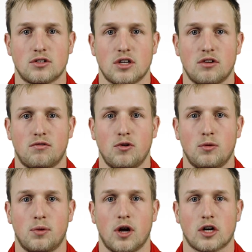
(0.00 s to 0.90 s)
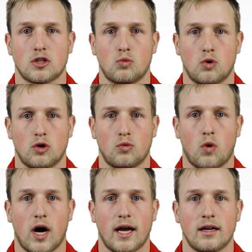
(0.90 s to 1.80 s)
in food production
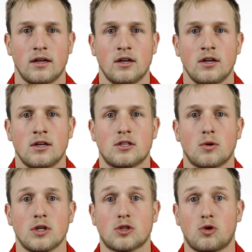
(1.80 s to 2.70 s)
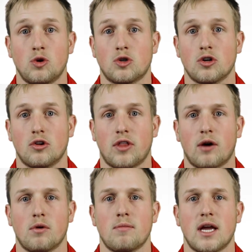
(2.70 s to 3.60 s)
worldwide. So it's crucial
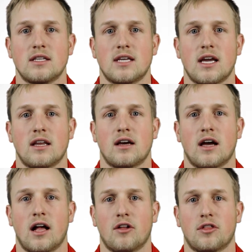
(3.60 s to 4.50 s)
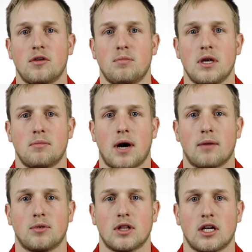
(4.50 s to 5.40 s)
that we maintain a healthy bee
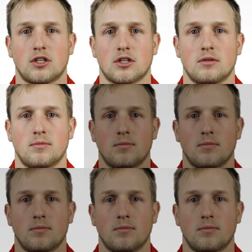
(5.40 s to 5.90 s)
population.